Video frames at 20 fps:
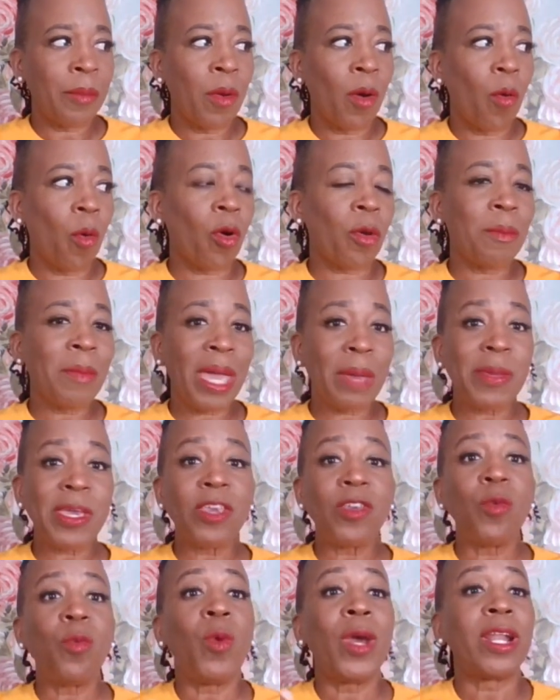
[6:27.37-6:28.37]
Or maybe
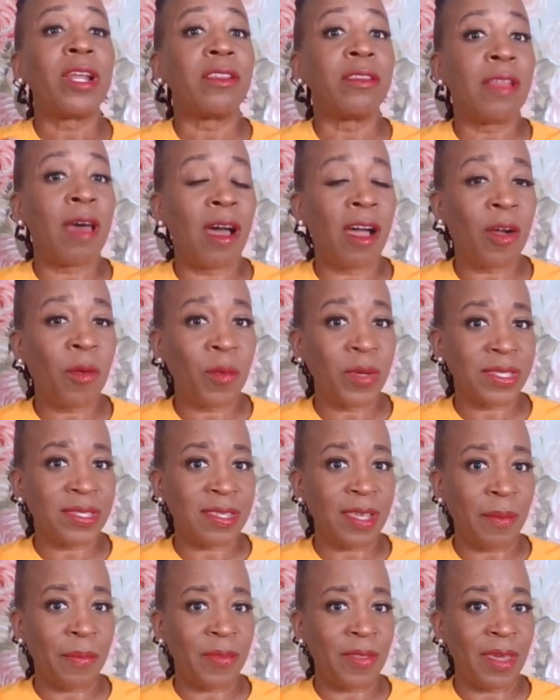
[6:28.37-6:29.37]
you went along with
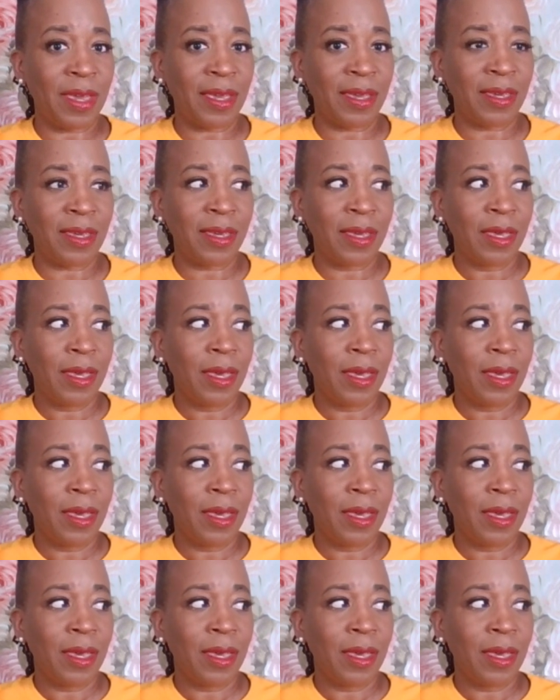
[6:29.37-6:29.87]
something.